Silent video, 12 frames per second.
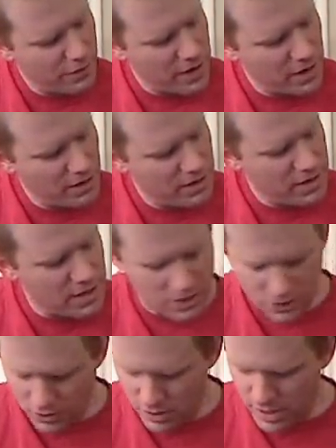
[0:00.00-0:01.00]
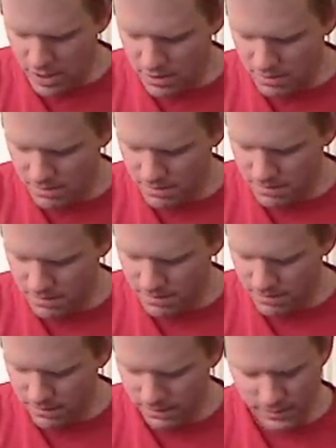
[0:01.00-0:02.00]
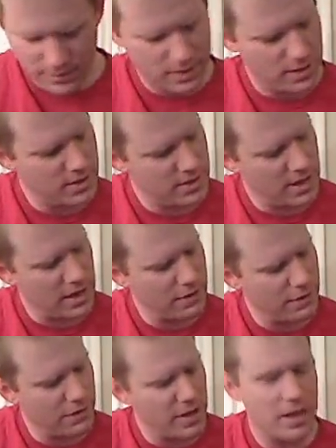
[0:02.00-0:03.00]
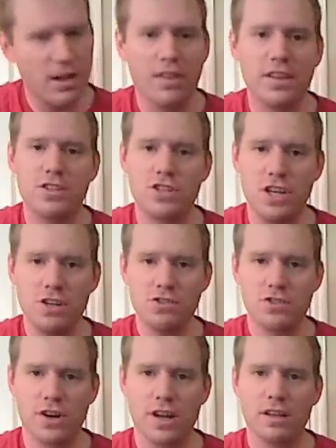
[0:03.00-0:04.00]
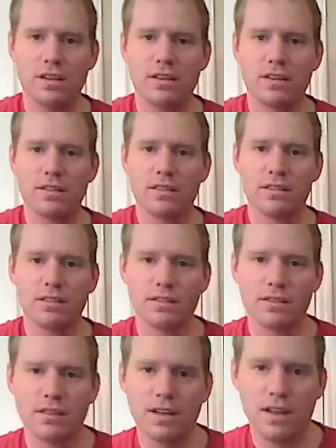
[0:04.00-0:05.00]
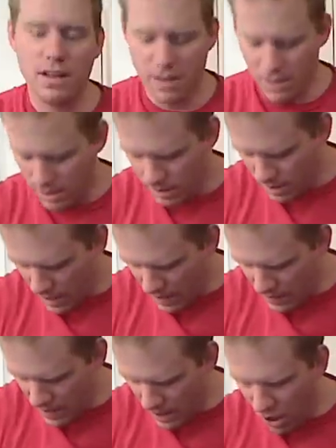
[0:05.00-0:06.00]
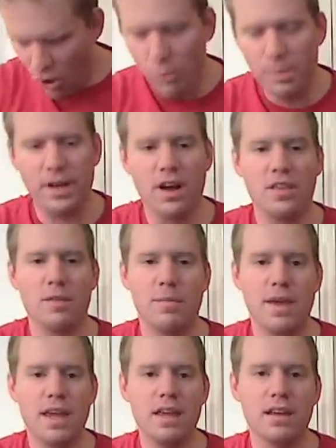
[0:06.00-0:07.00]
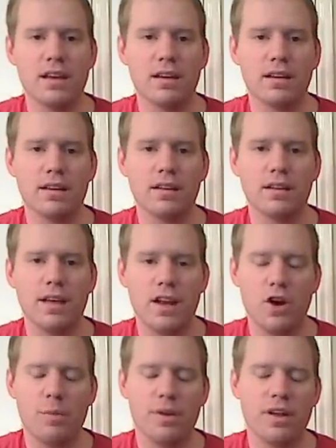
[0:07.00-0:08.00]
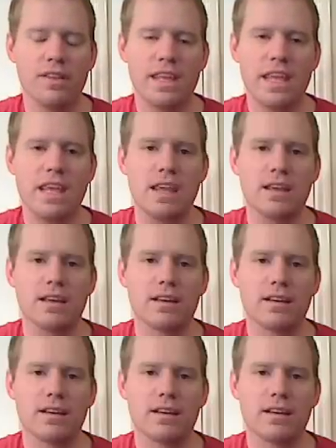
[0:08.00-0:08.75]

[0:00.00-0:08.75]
fret on the D string, second fret on the G string, and then open on the B and open on the E.